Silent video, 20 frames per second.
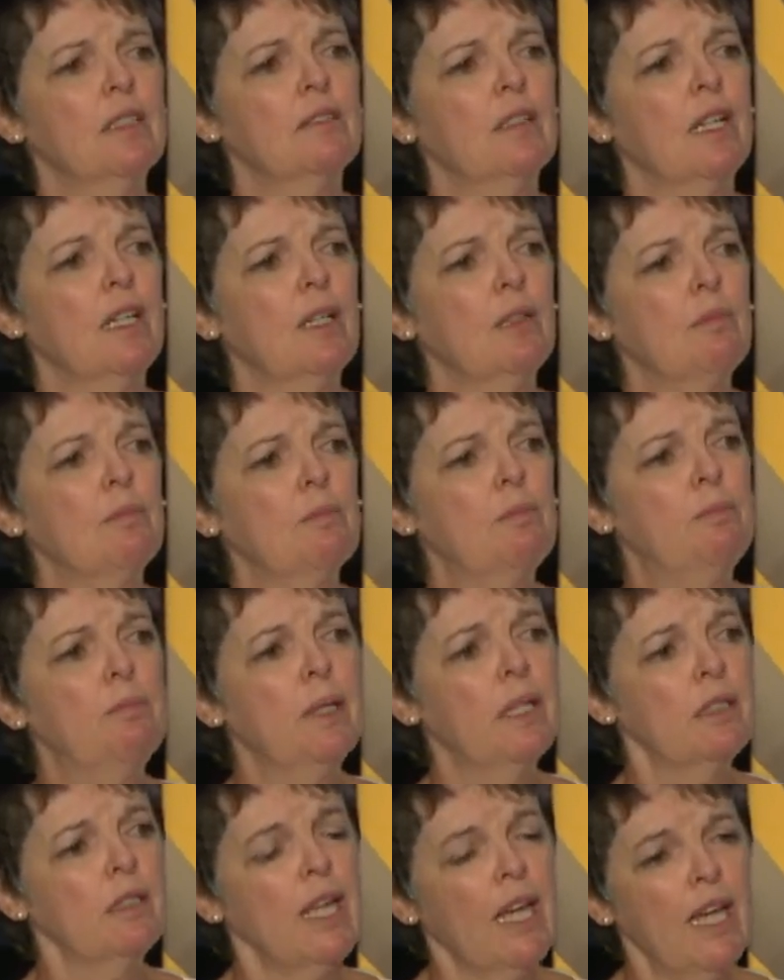Um,
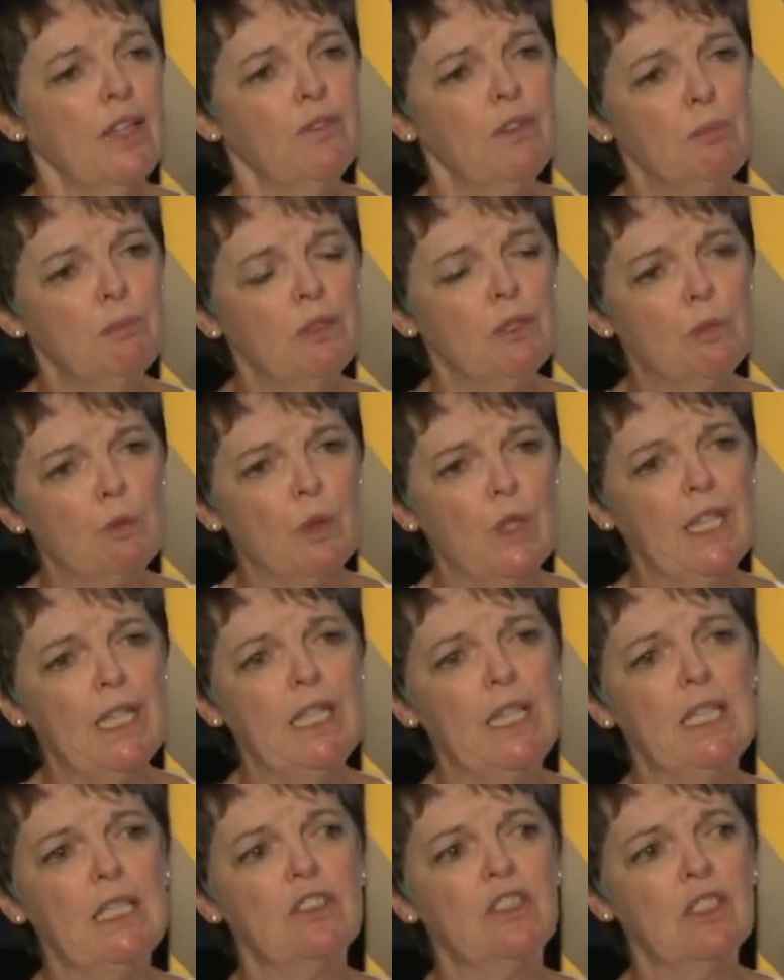but having been
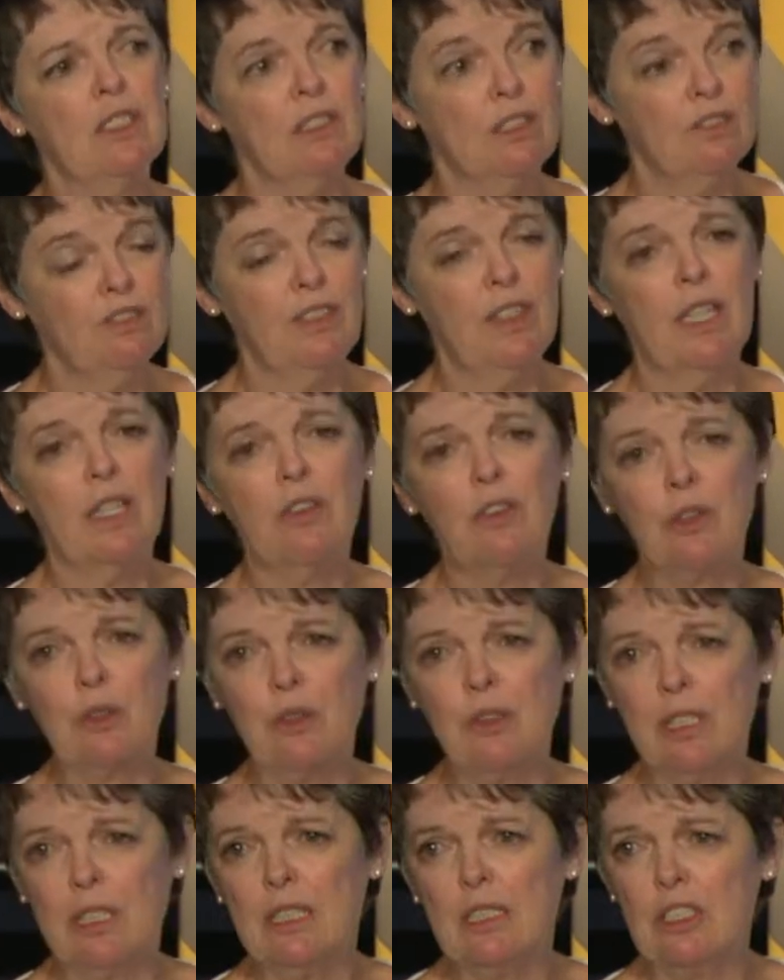raised in a faith
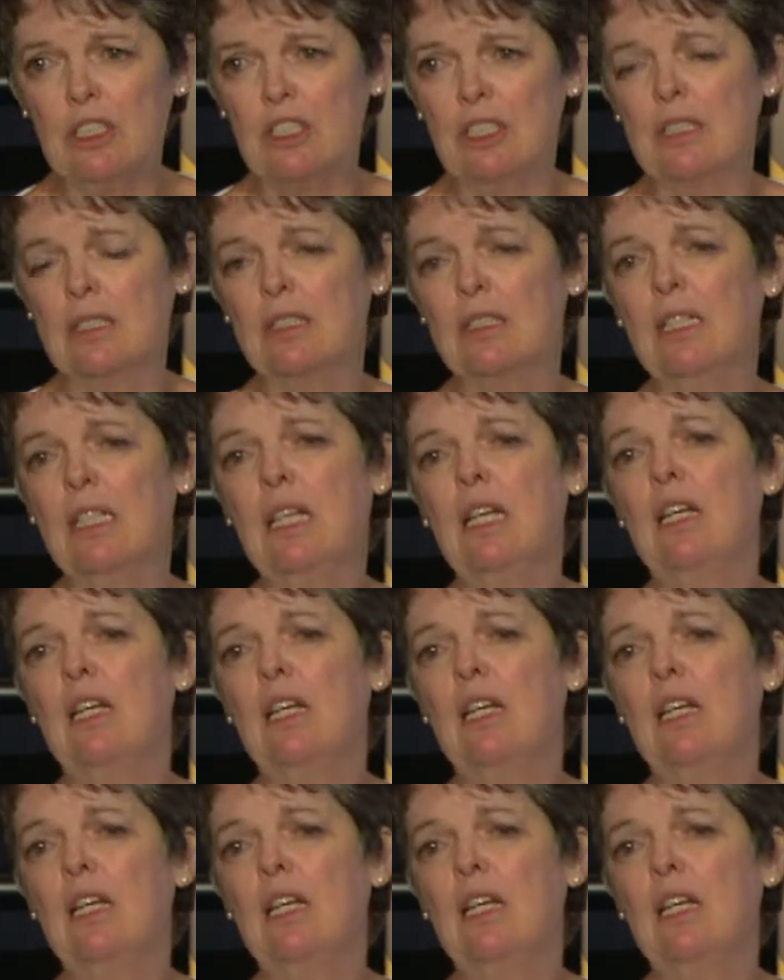tradition,